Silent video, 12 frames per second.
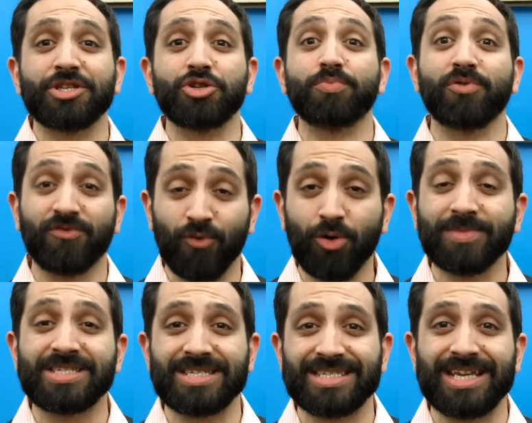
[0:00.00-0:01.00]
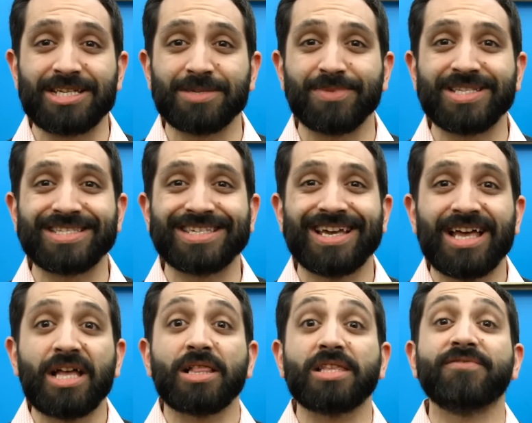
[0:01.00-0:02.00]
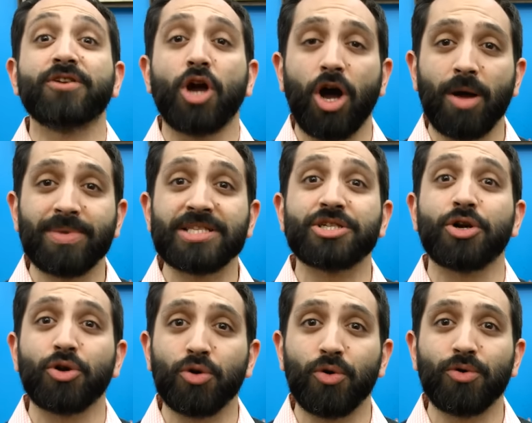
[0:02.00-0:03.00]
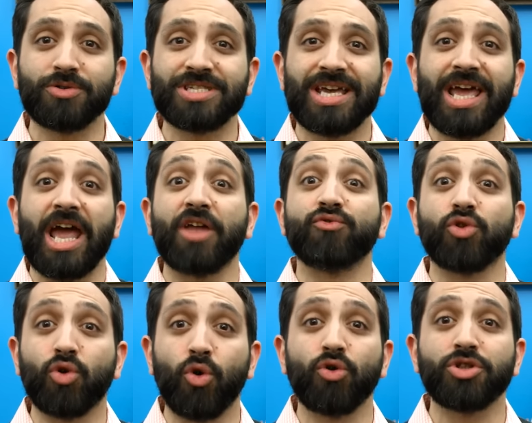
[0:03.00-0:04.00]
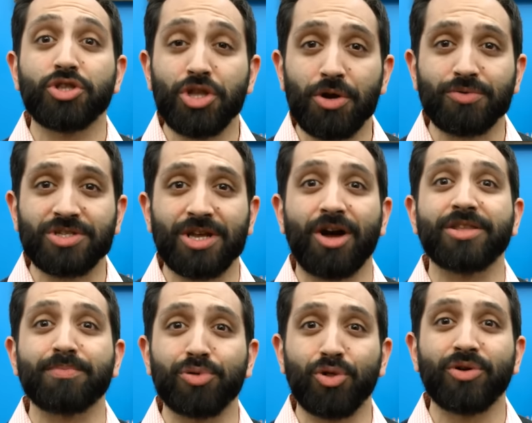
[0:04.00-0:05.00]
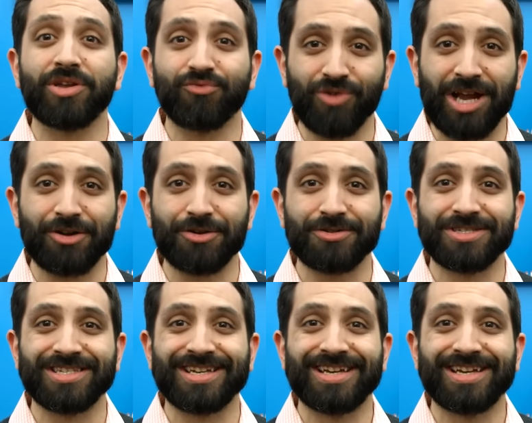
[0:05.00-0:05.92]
can do performance assessments, leave comments on goals, and record notes on employee records.